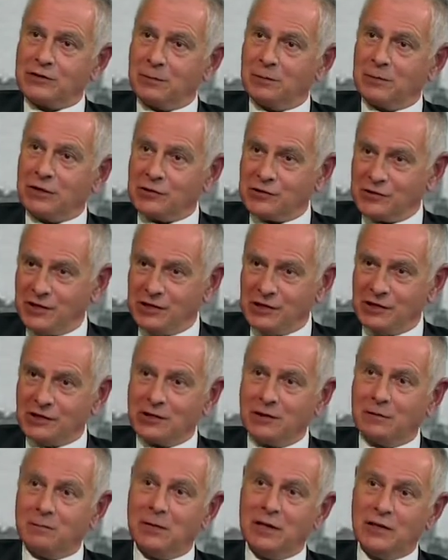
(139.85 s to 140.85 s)
some of the cities
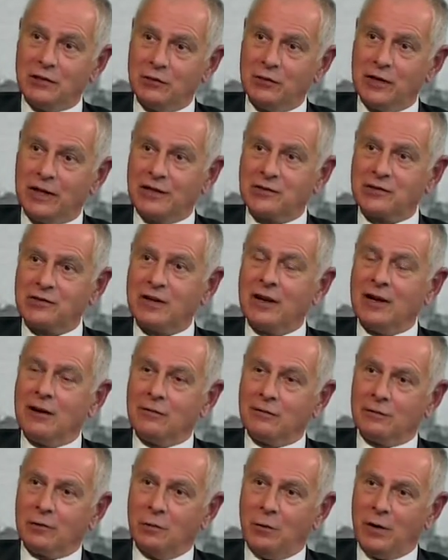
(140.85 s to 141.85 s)
that have been doing this
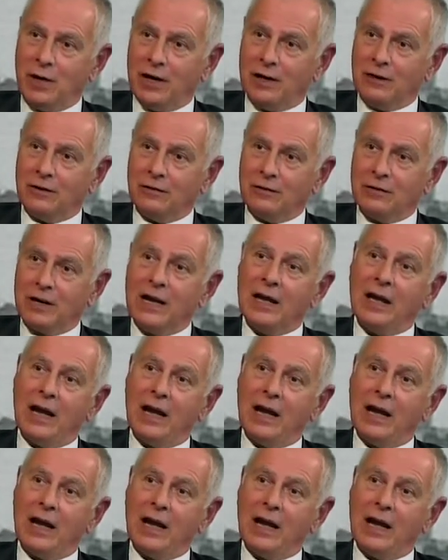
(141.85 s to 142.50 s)
for a while.